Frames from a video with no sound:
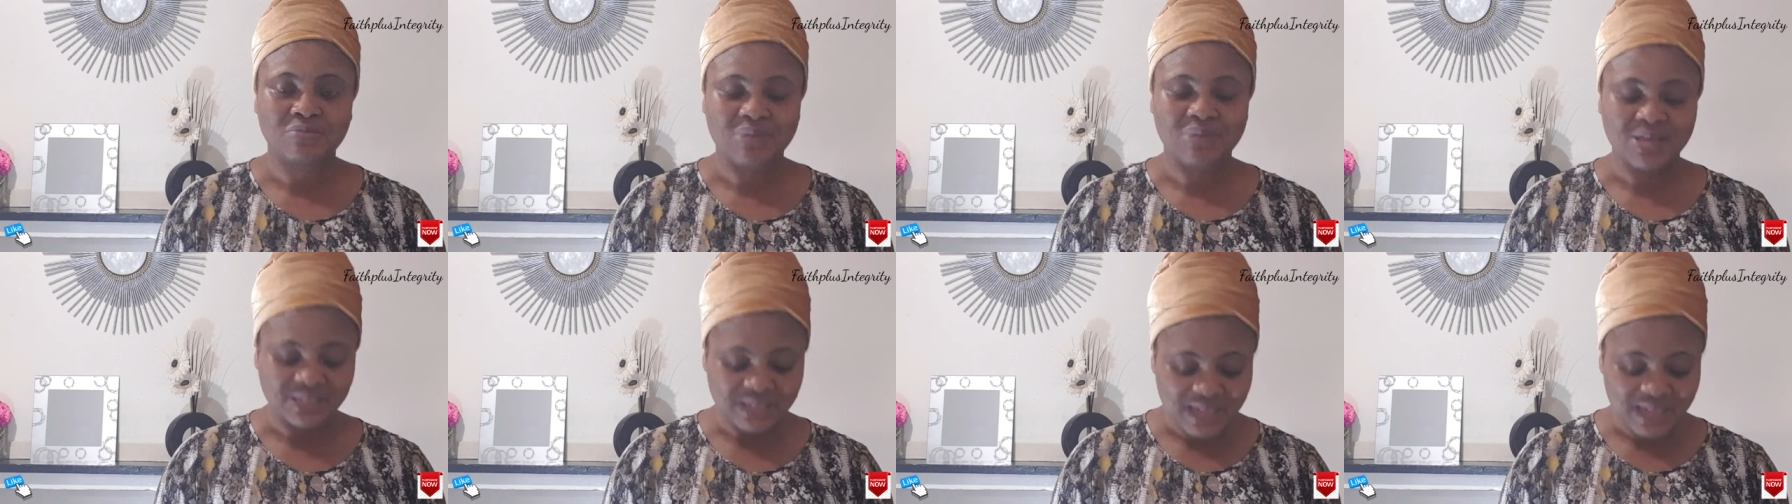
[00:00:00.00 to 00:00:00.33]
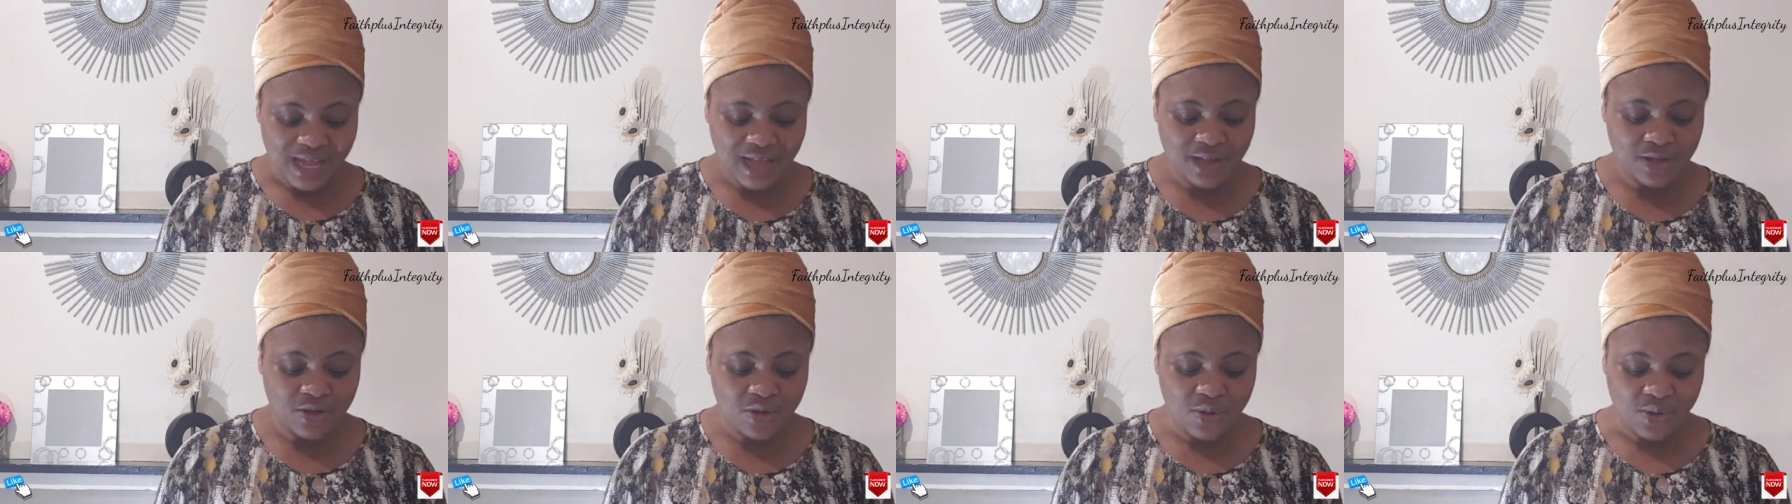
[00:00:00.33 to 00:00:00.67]
But
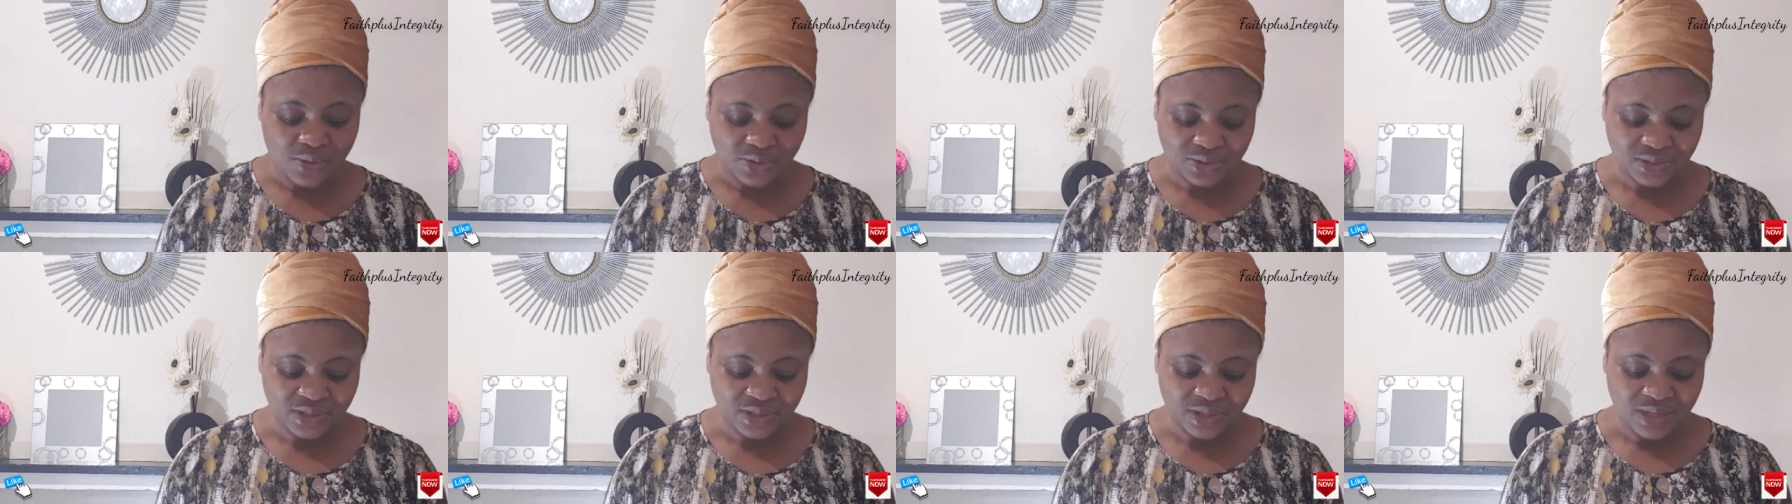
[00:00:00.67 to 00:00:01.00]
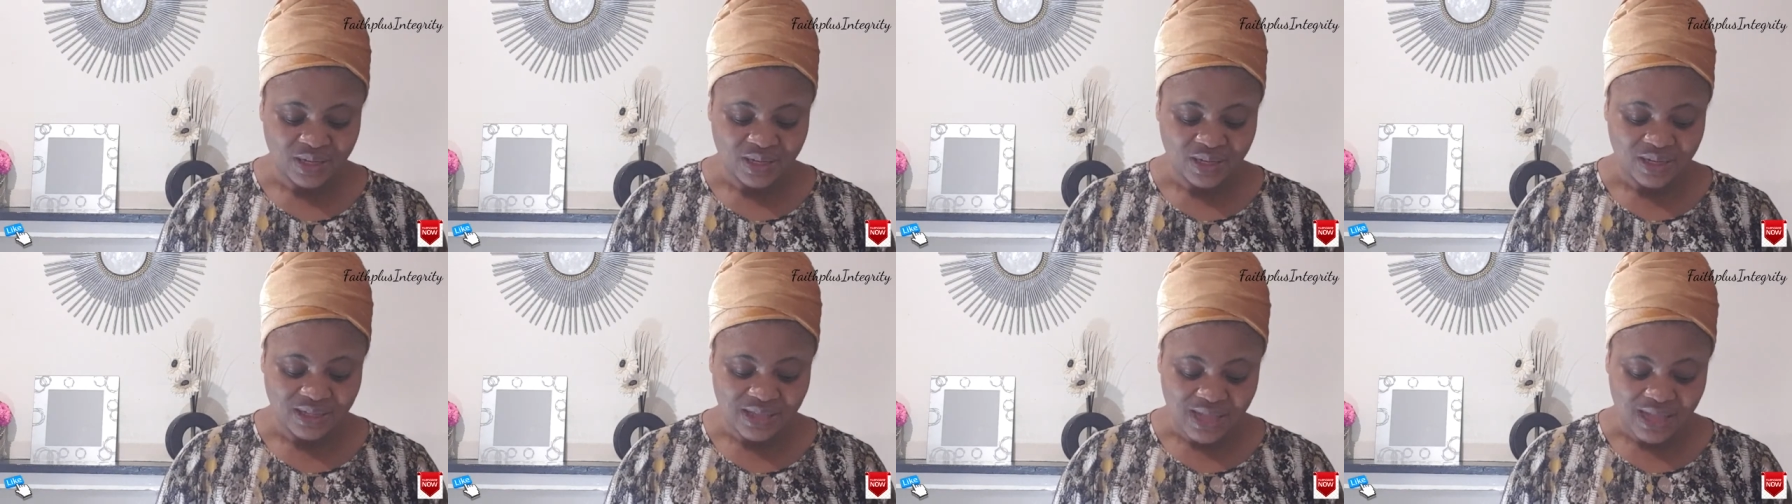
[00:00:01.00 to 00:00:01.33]
thank God
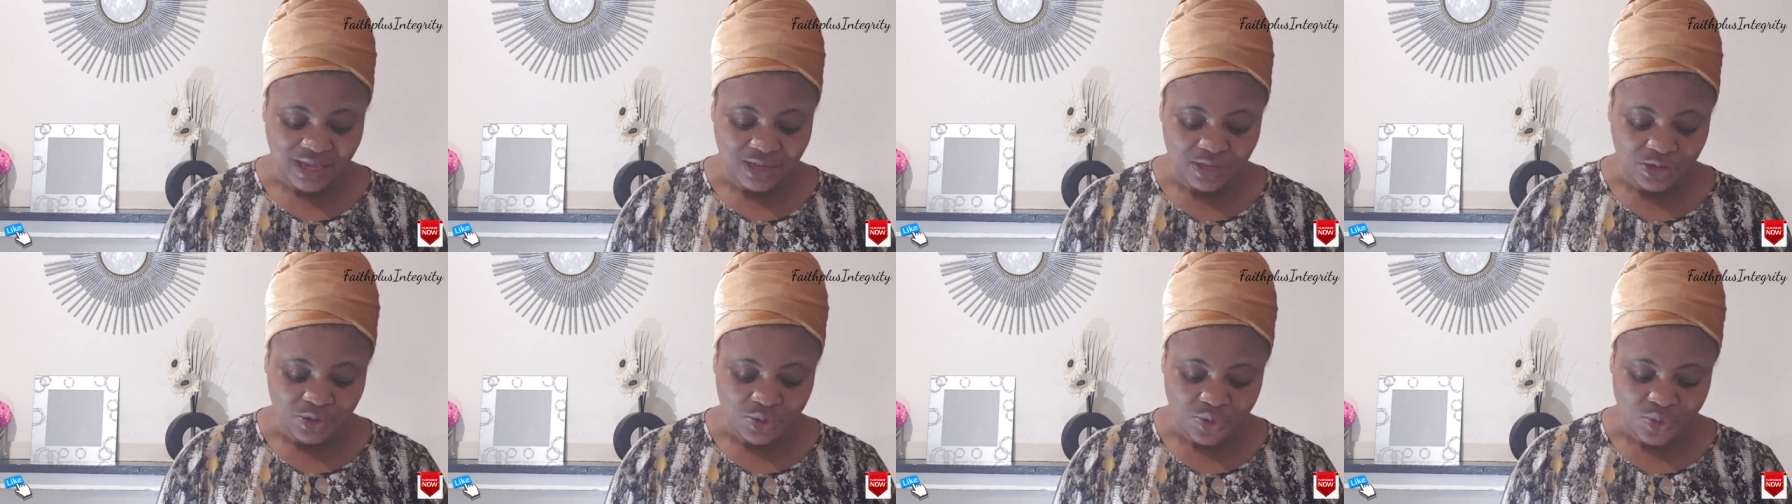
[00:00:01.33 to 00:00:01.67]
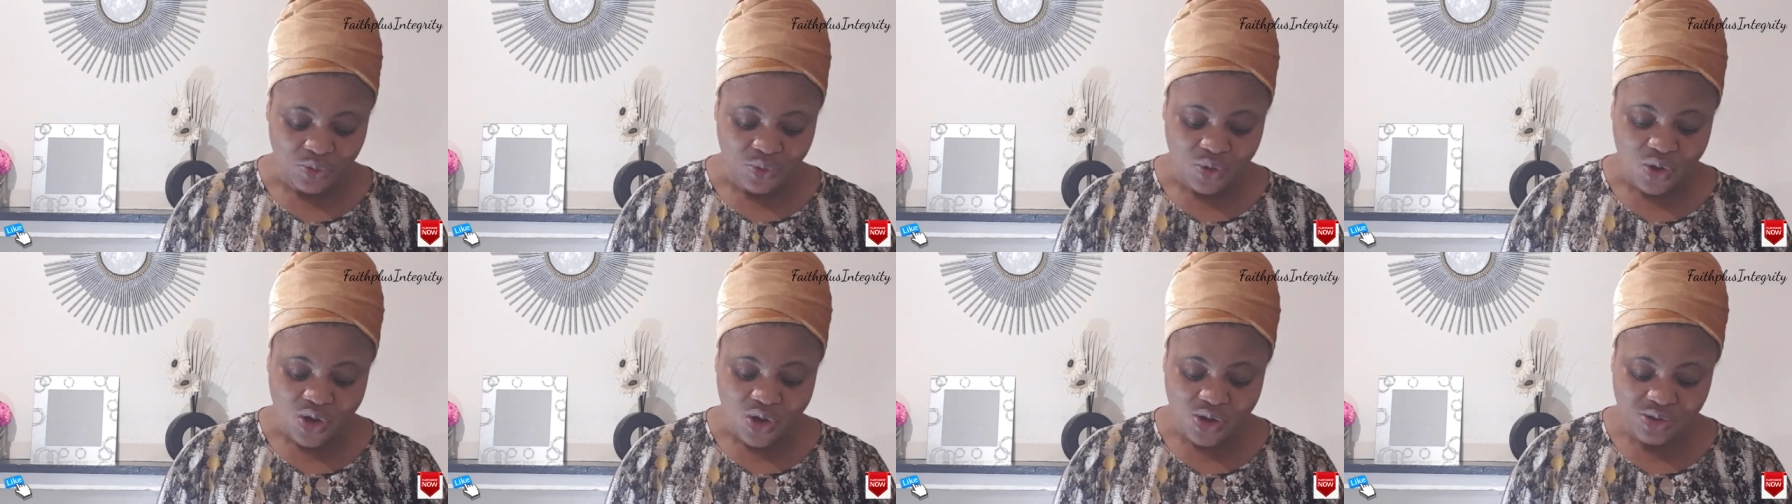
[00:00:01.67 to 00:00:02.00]
that,
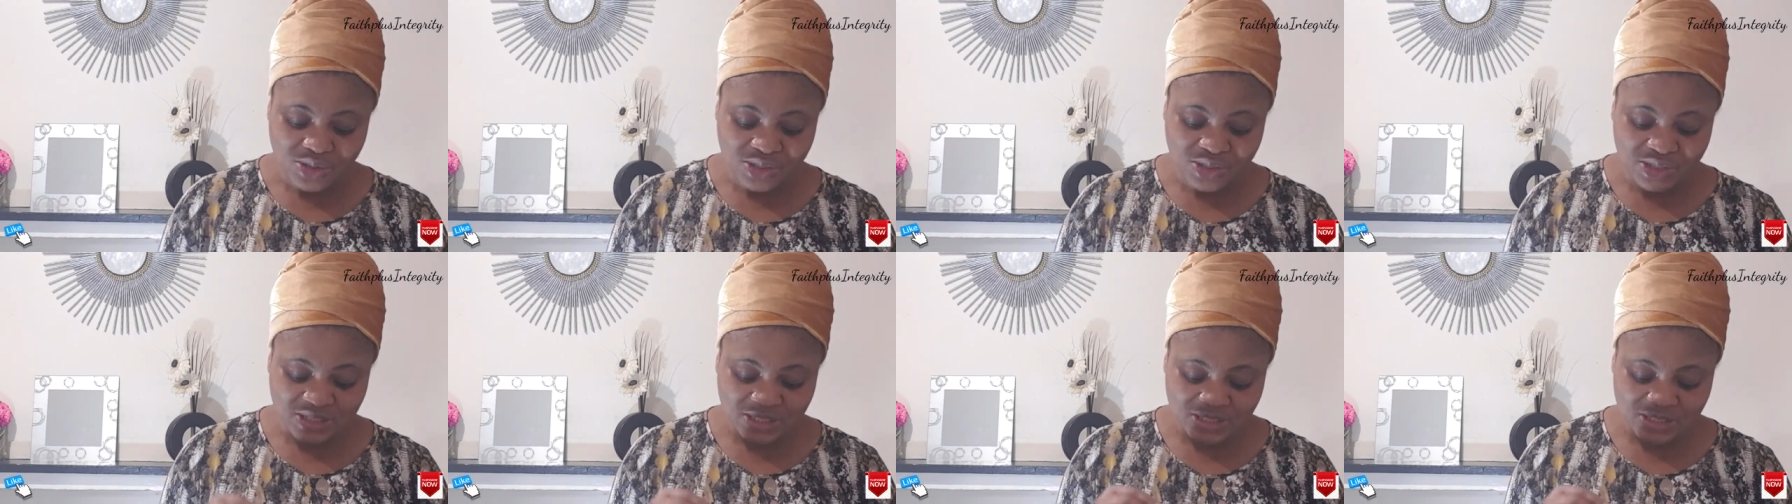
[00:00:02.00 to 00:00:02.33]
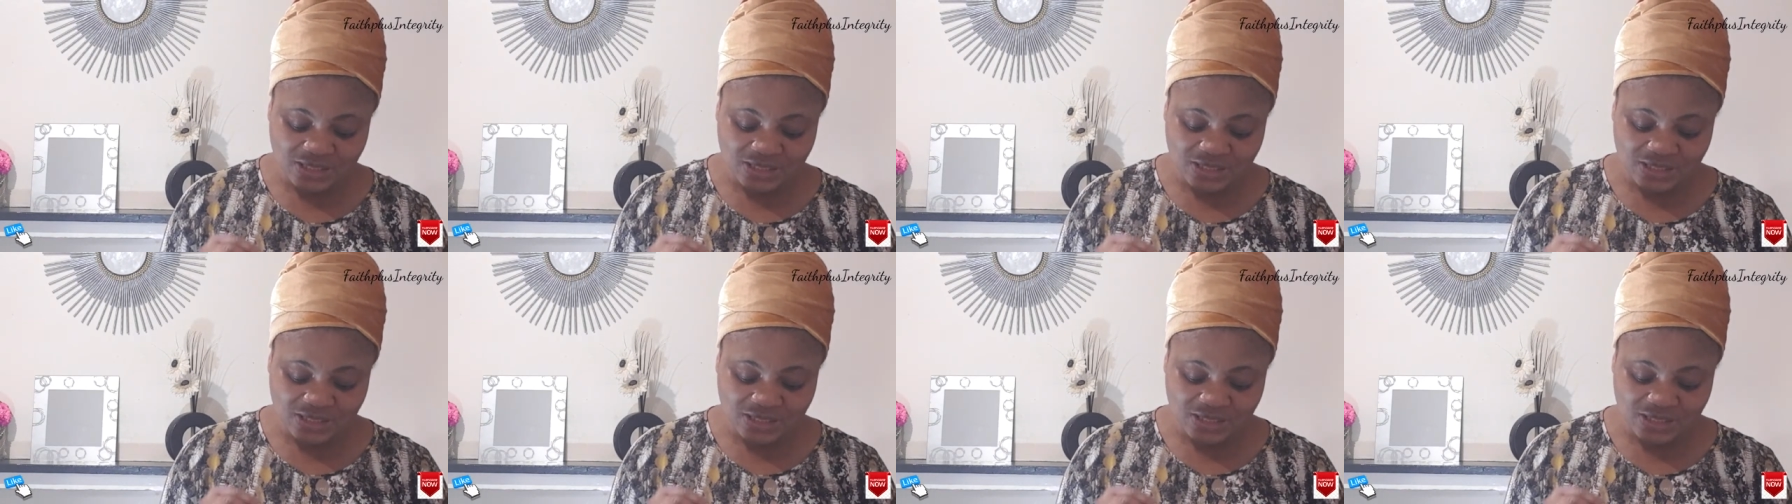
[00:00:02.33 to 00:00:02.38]
God